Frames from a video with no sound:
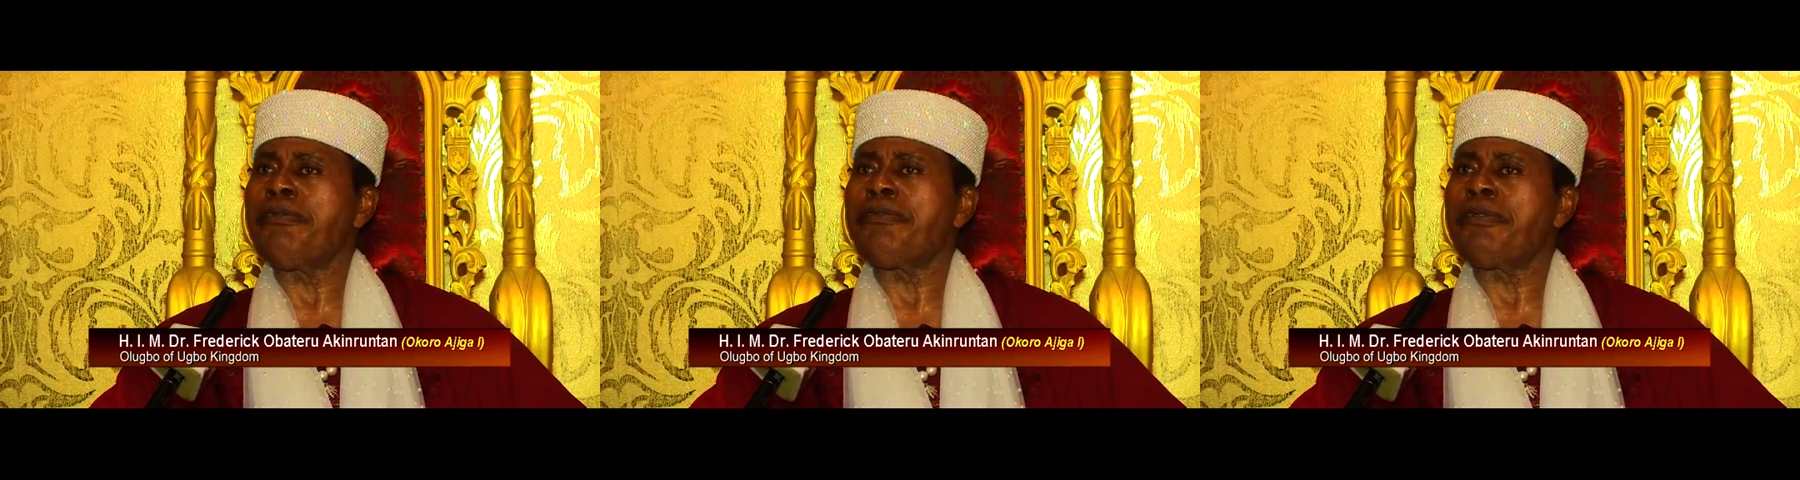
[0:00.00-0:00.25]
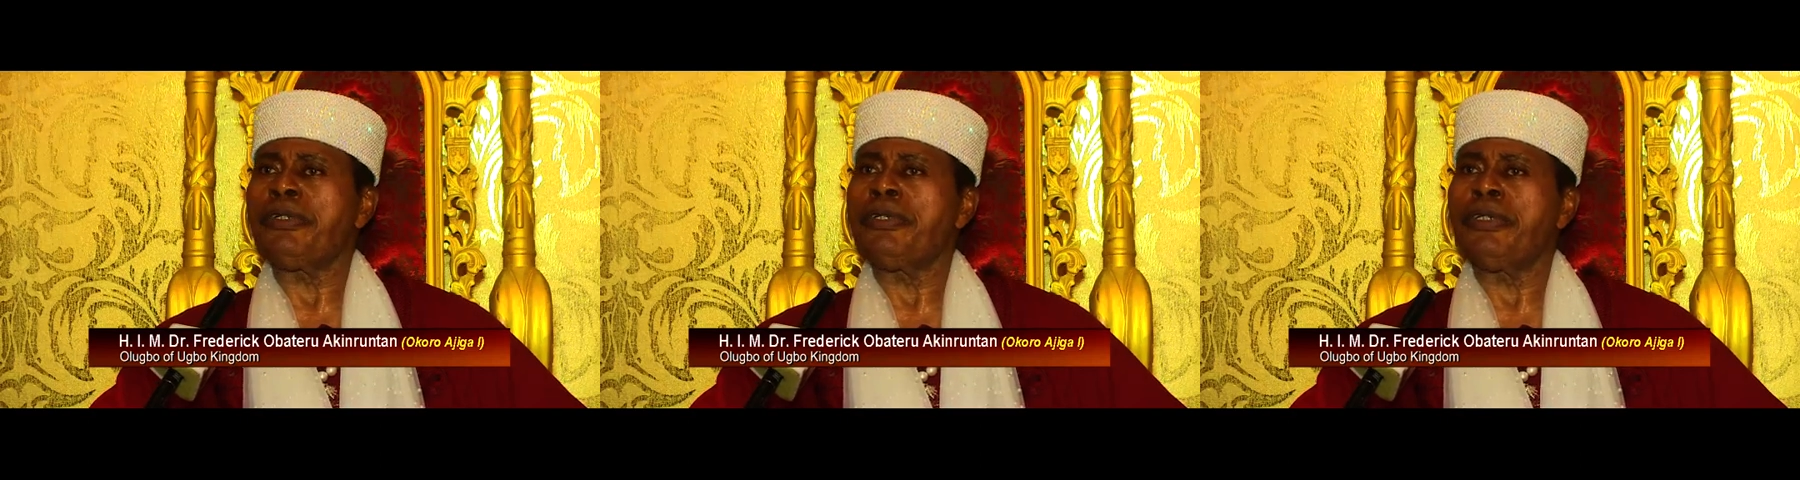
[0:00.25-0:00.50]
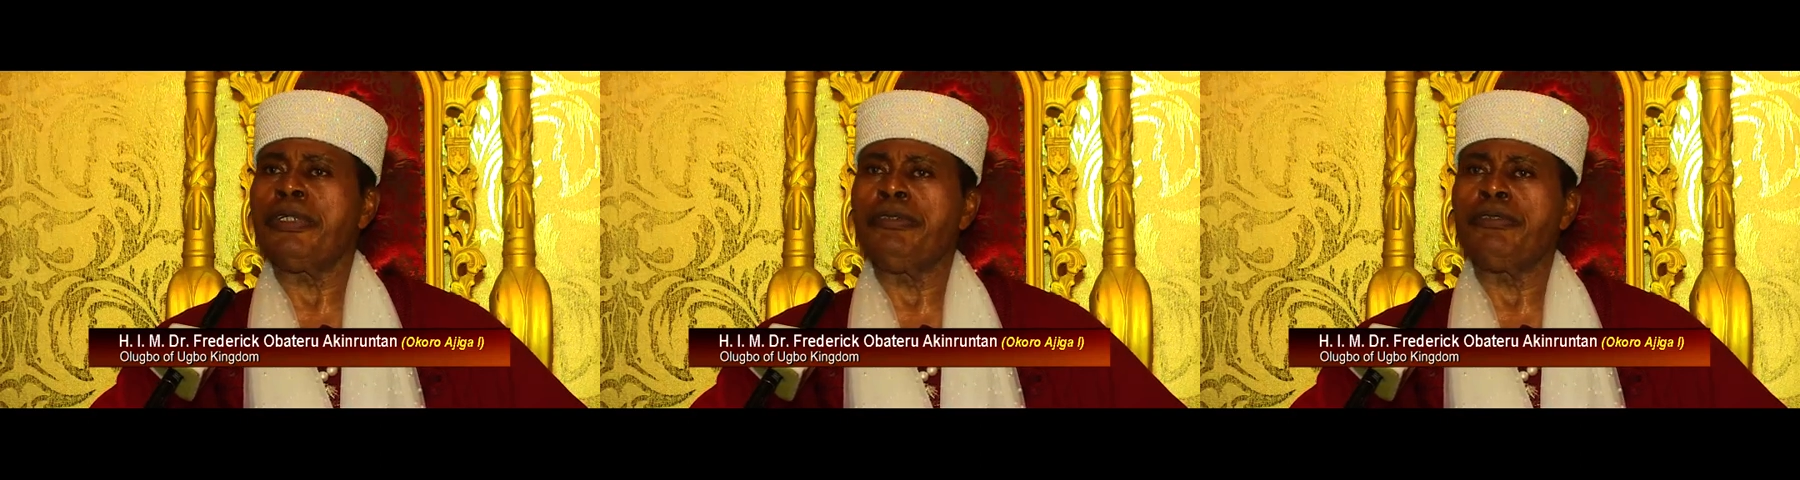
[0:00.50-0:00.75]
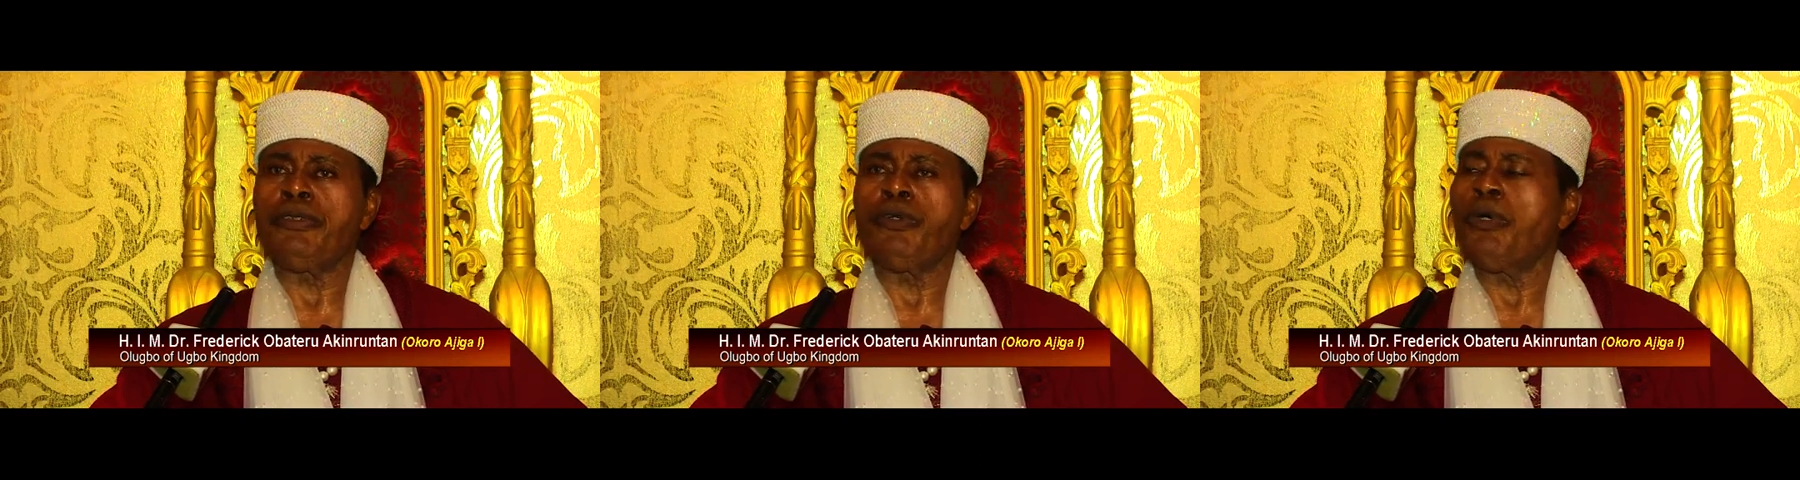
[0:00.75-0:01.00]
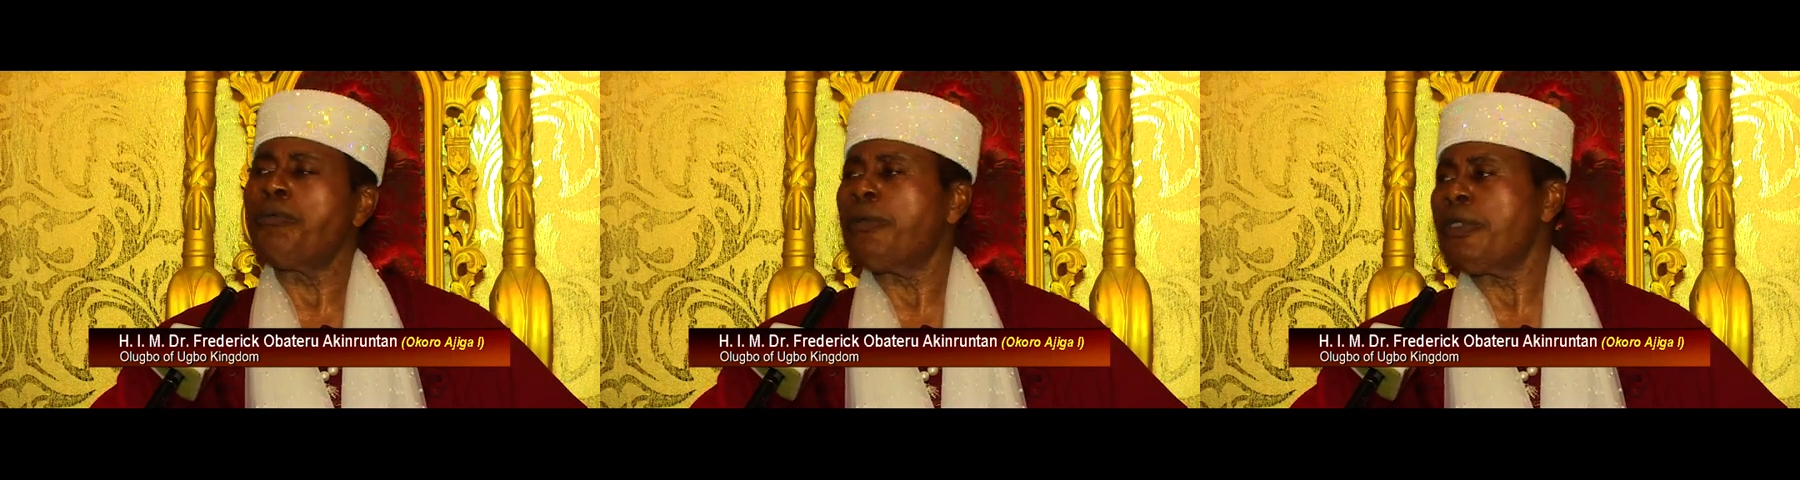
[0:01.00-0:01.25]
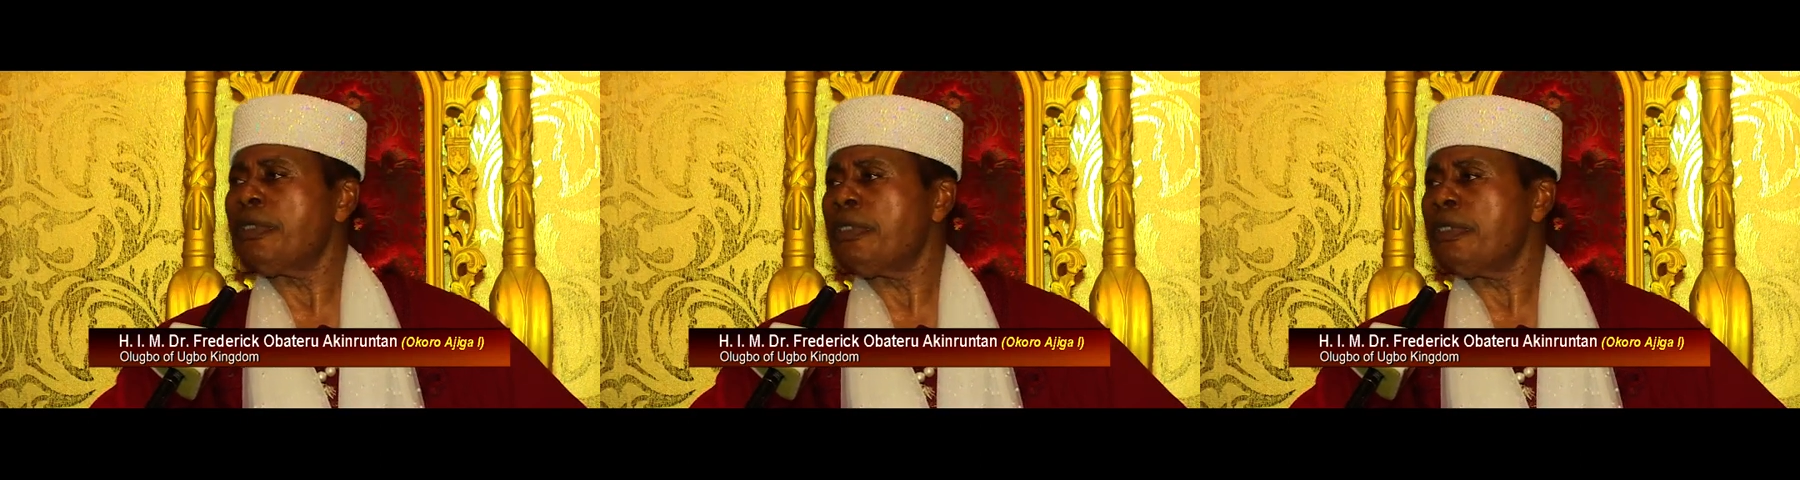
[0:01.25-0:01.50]
for even one
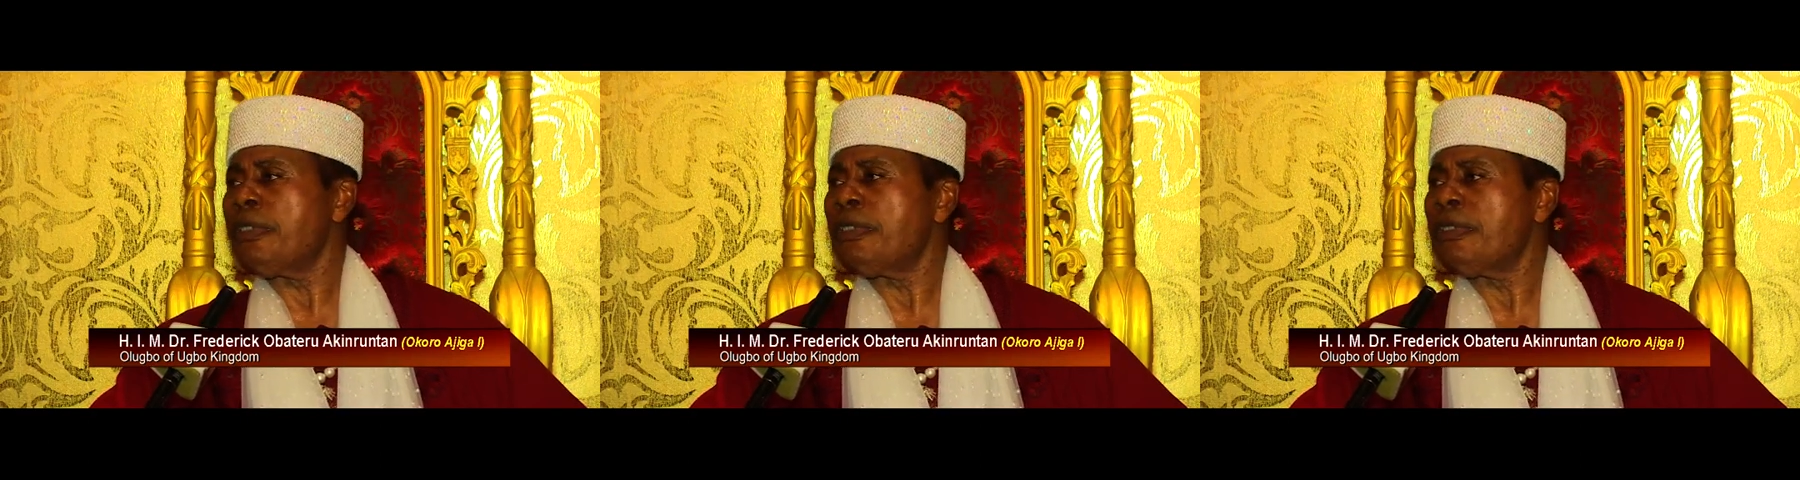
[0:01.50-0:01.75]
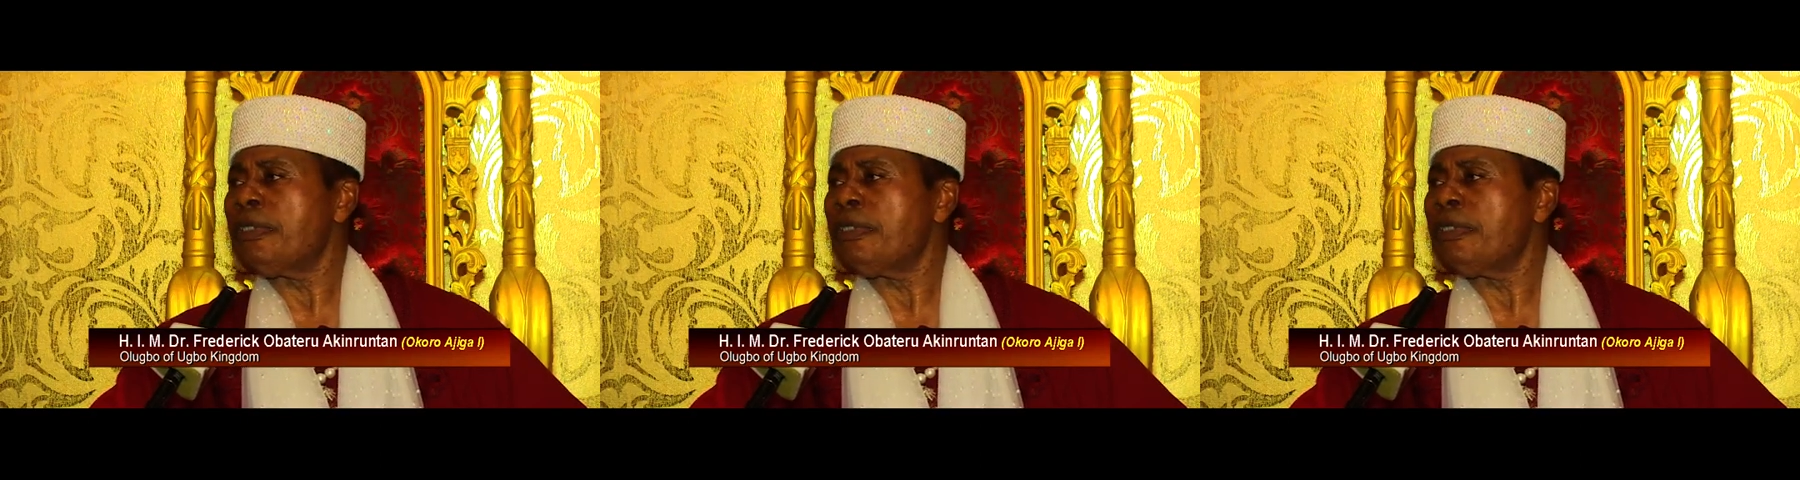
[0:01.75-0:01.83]
month,